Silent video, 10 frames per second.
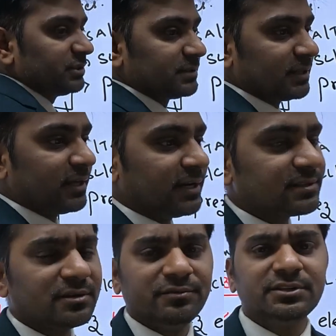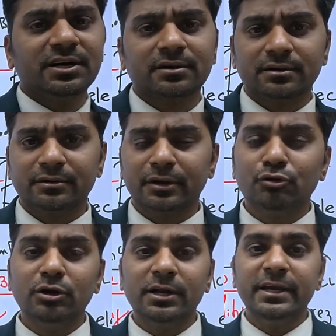that they asked, which are
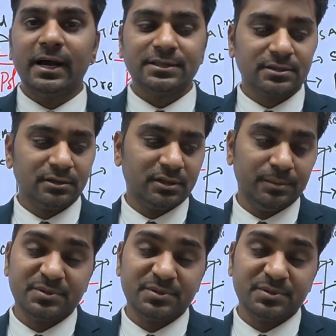regularly asked themes.